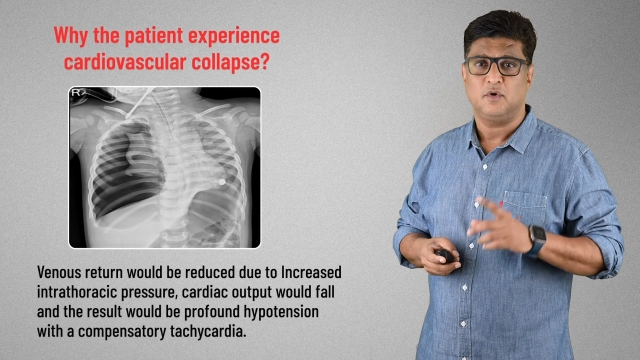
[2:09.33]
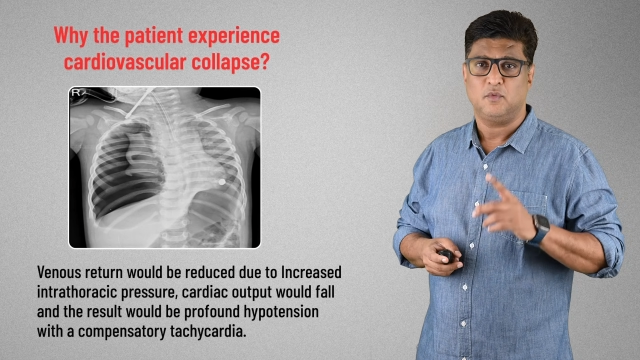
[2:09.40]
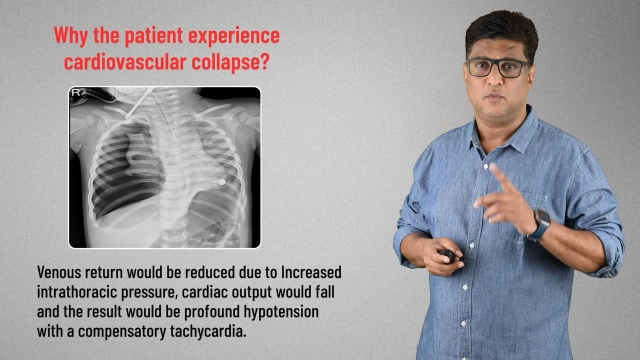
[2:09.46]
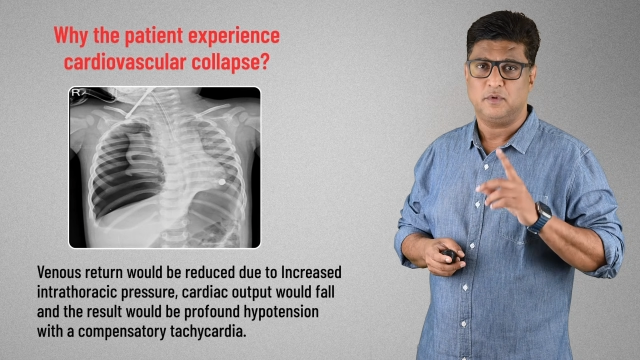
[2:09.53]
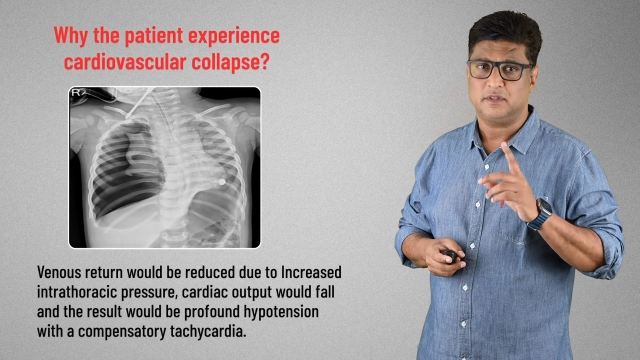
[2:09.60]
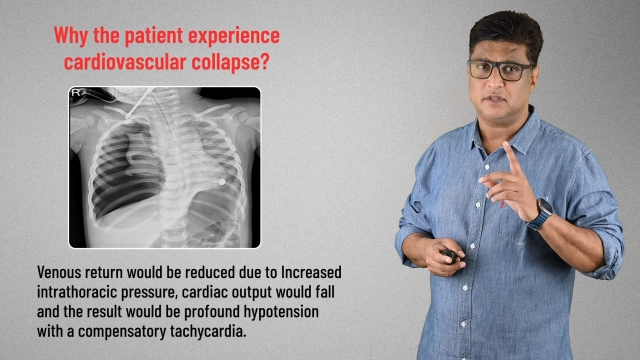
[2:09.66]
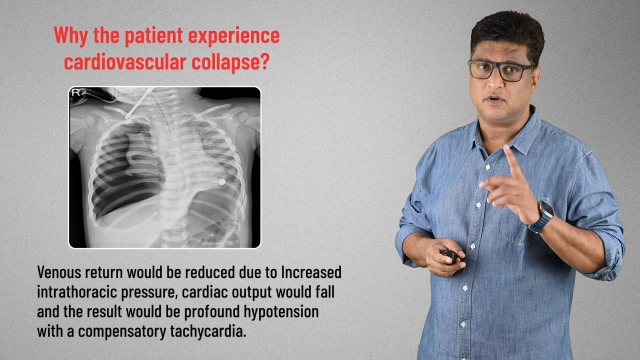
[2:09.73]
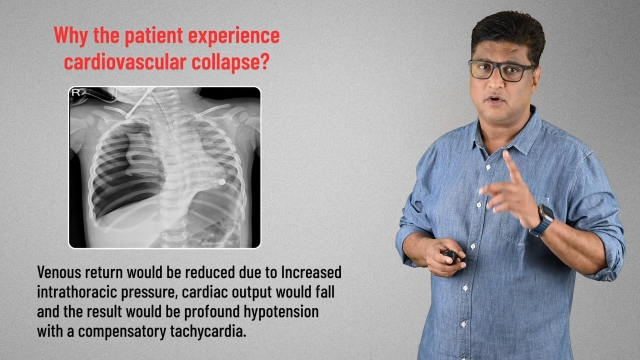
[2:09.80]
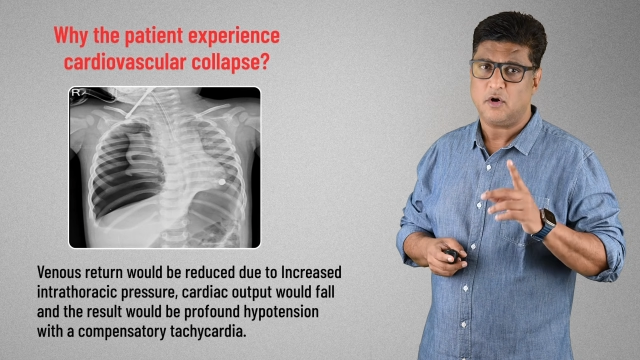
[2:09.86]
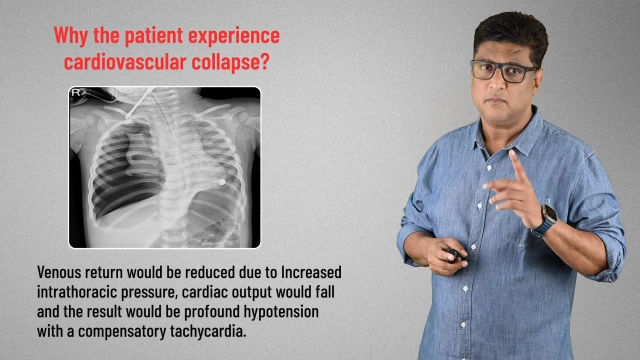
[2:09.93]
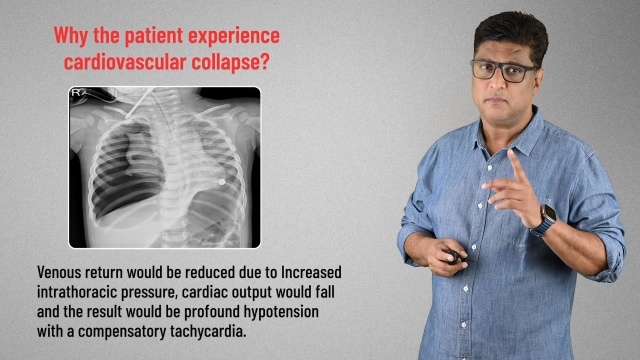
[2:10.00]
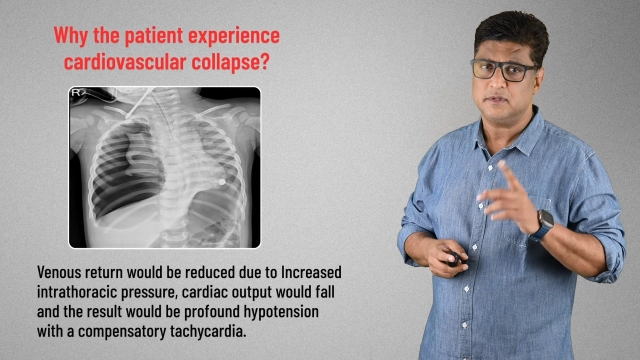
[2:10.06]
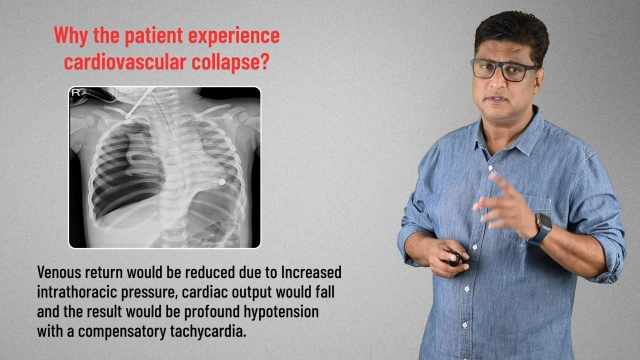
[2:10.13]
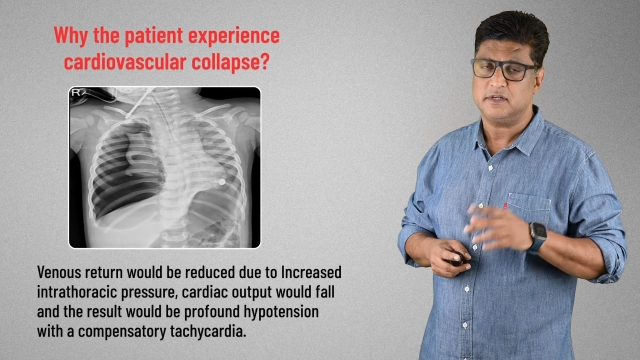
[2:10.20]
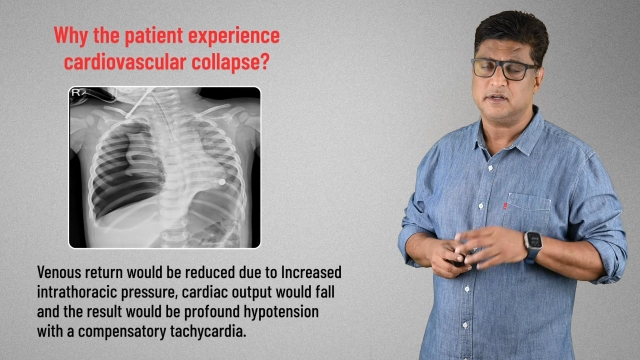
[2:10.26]
with a
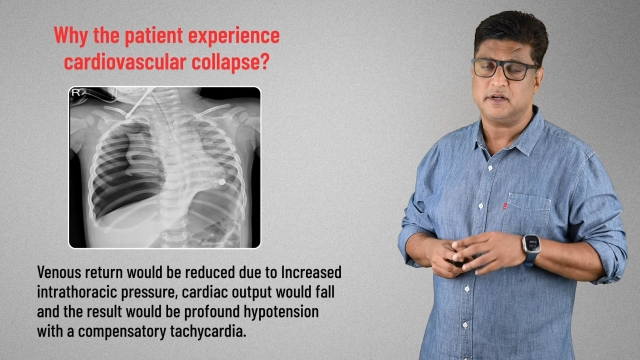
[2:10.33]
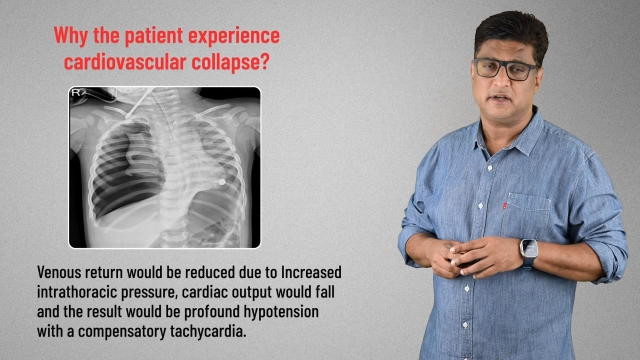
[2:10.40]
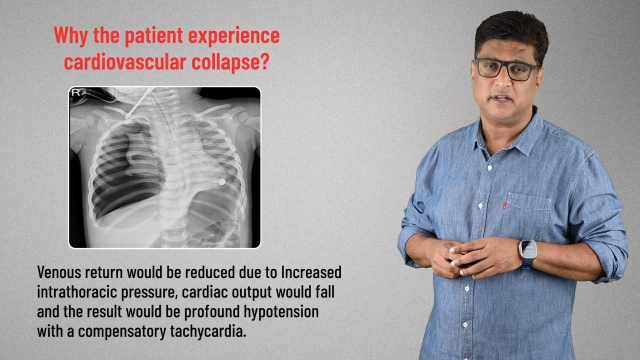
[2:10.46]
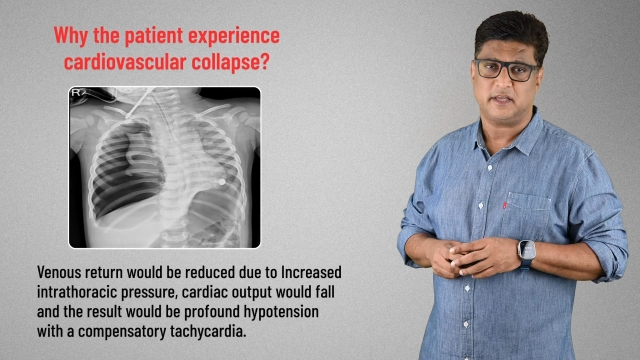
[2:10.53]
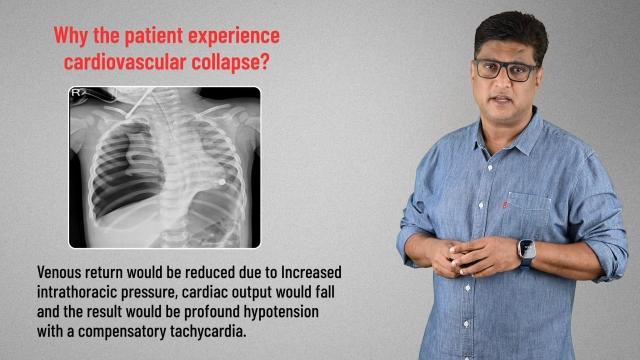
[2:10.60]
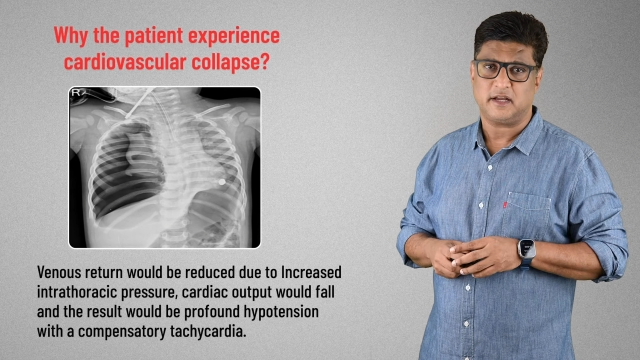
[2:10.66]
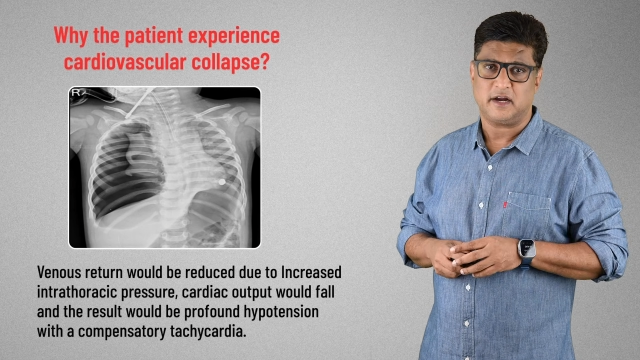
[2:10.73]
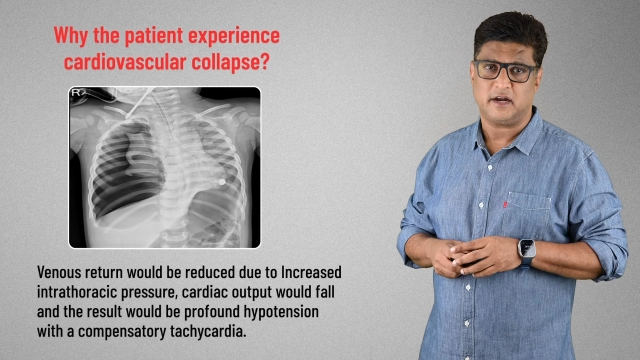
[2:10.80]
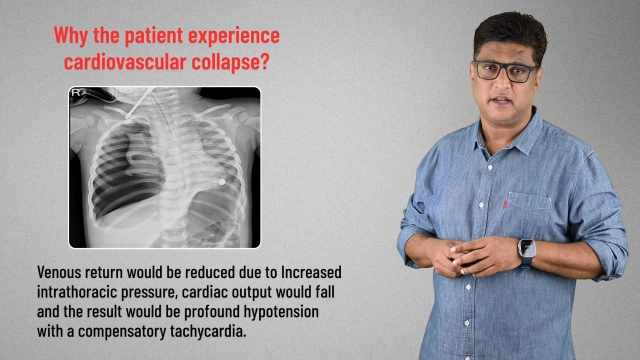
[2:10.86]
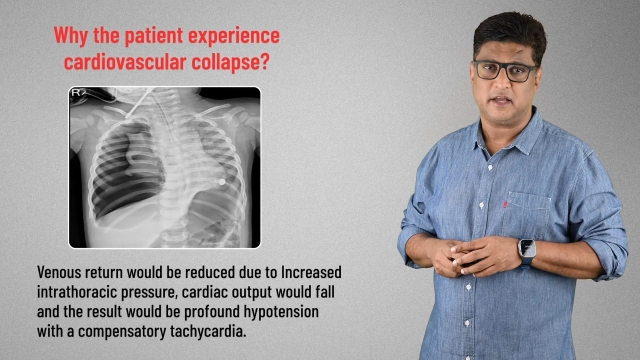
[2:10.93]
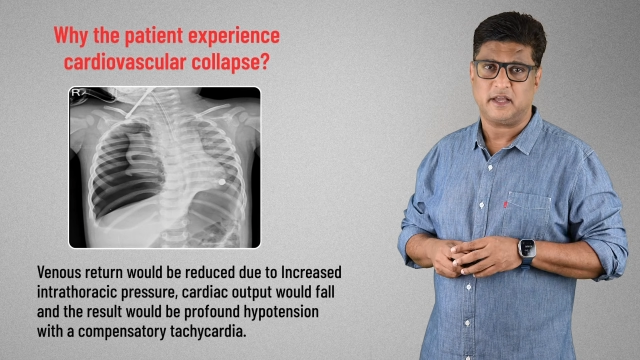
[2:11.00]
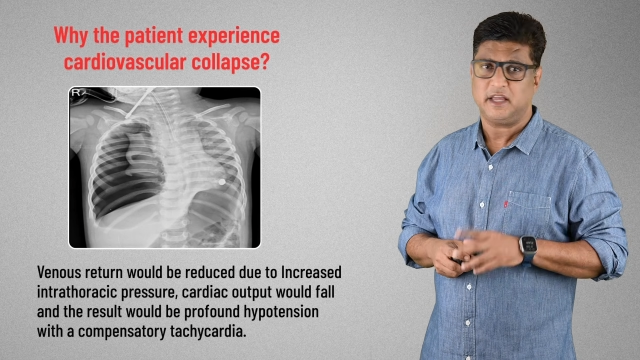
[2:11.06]
compensated tachycardia.